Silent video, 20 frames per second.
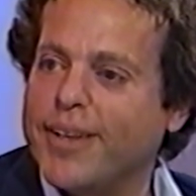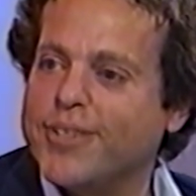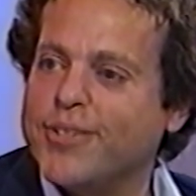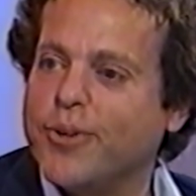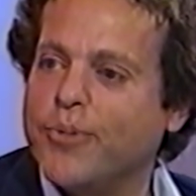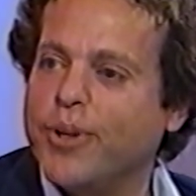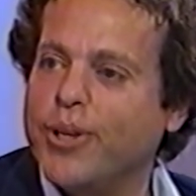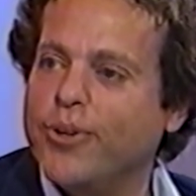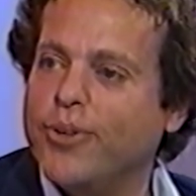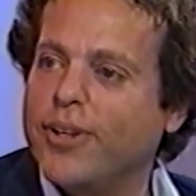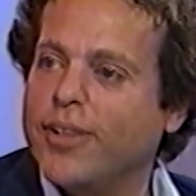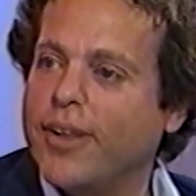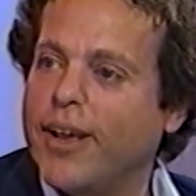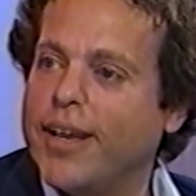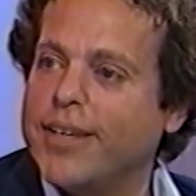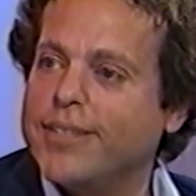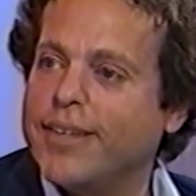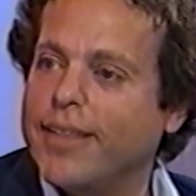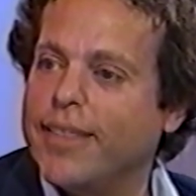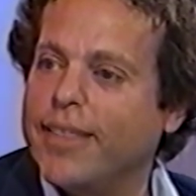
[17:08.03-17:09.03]
And so we
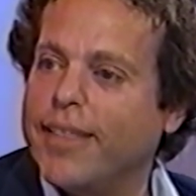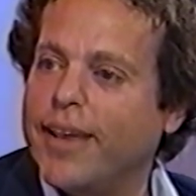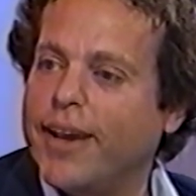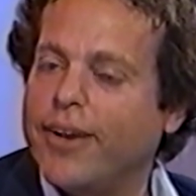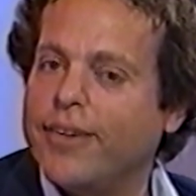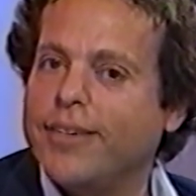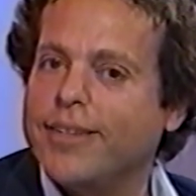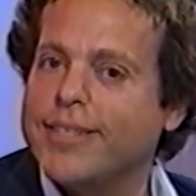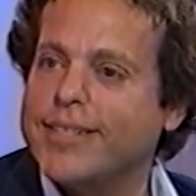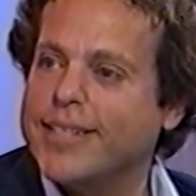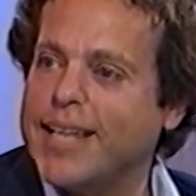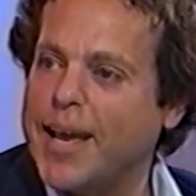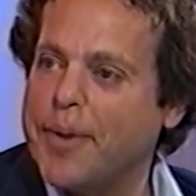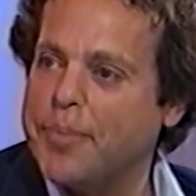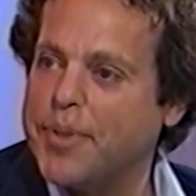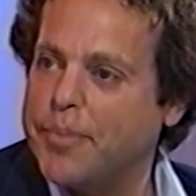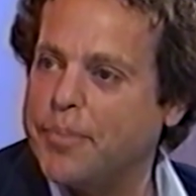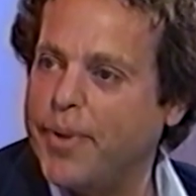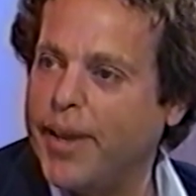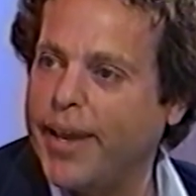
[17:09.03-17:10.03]
utilized it there to
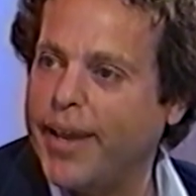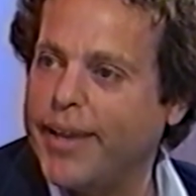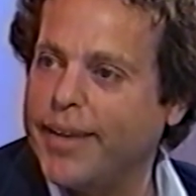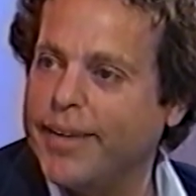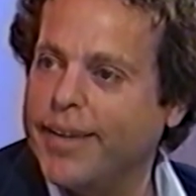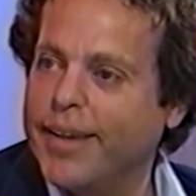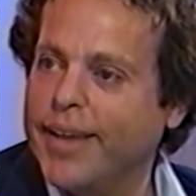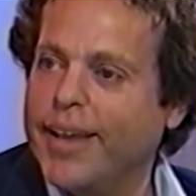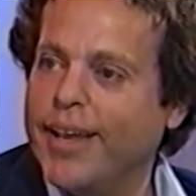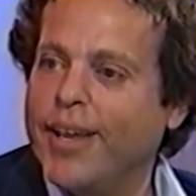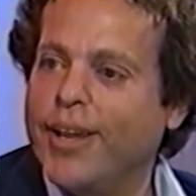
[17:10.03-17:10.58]
stop the pain,